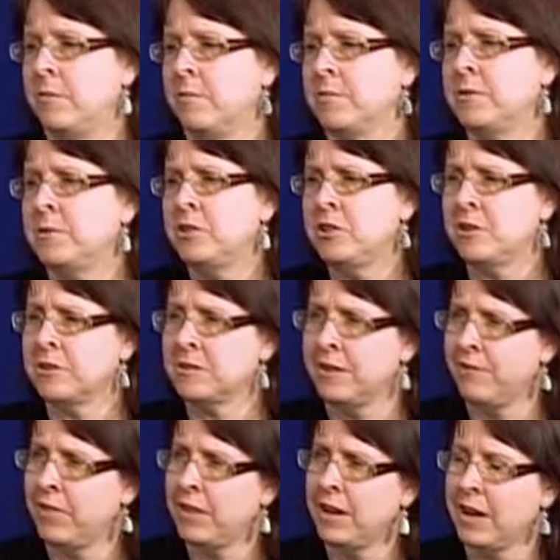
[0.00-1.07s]
especially our
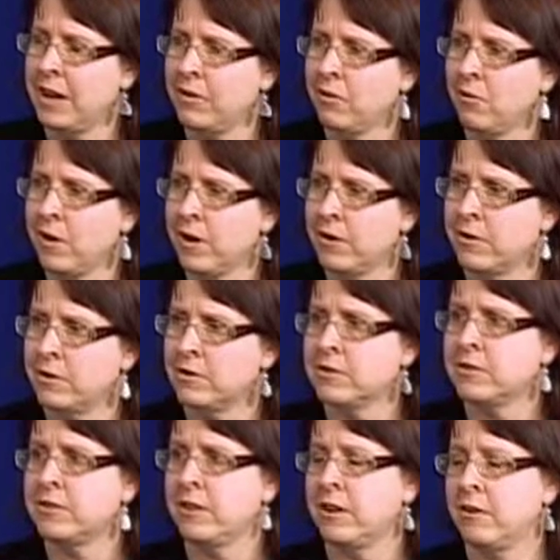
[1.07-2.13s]
7th and 8th
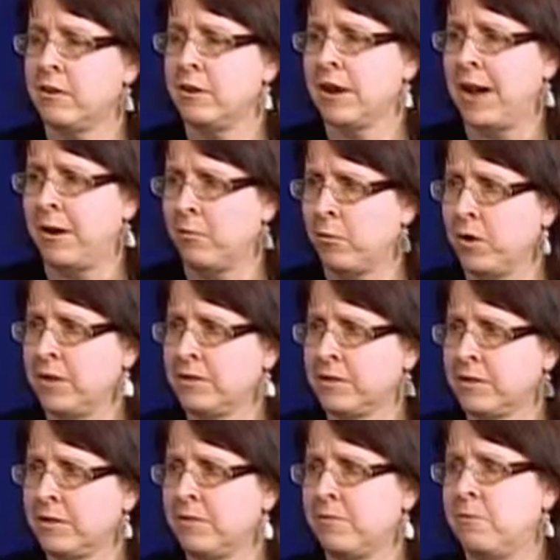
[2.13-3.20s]
graders that are at
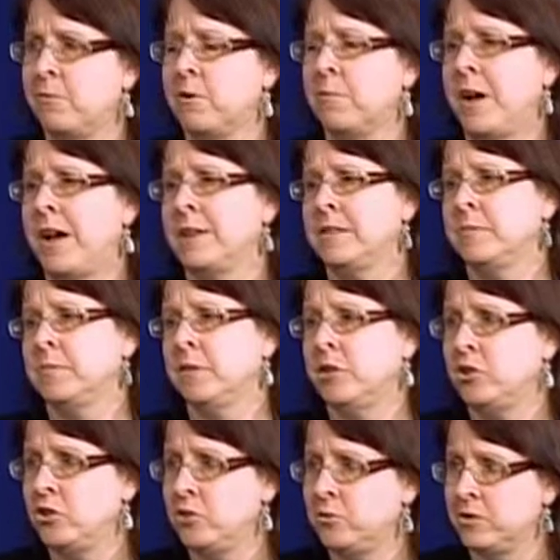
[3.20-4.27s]
risk for
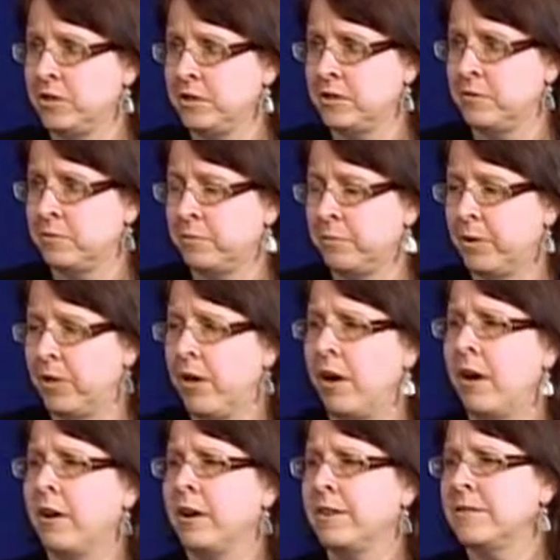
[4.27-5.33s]
possibly choosing to
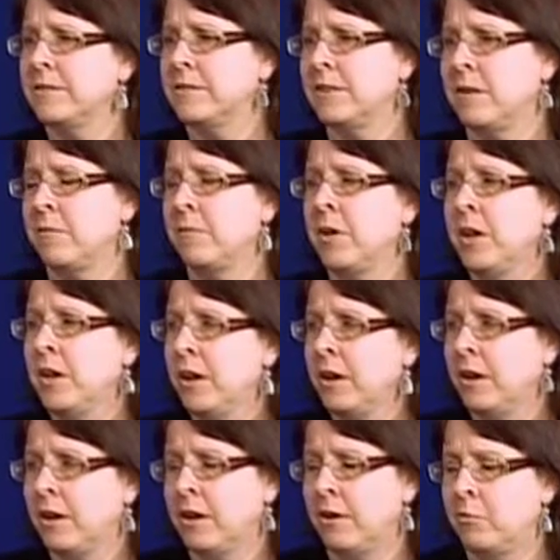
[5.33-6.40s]
belong in some
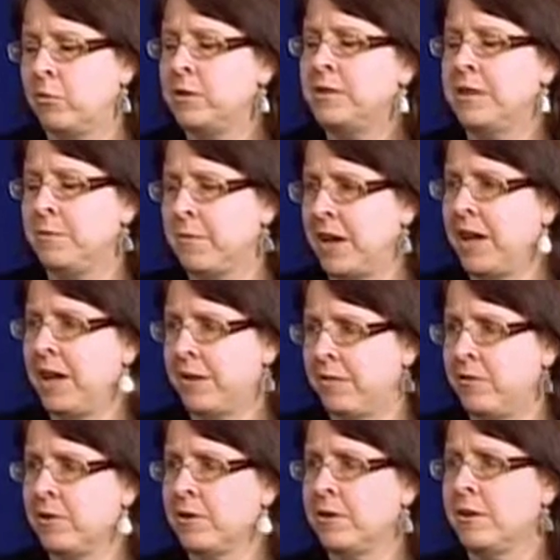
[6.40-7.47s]
risky
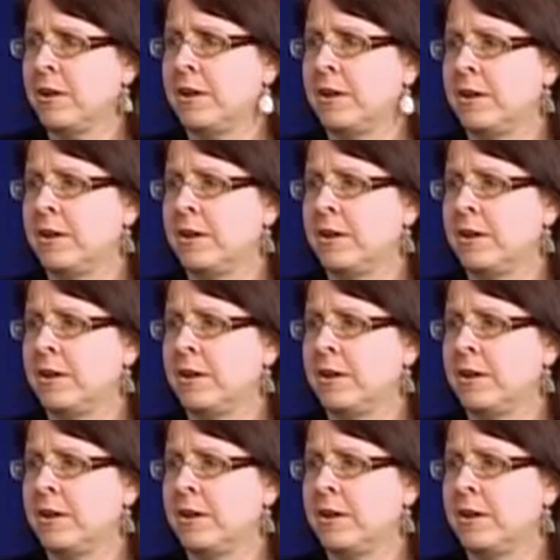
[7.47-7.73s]
behavior.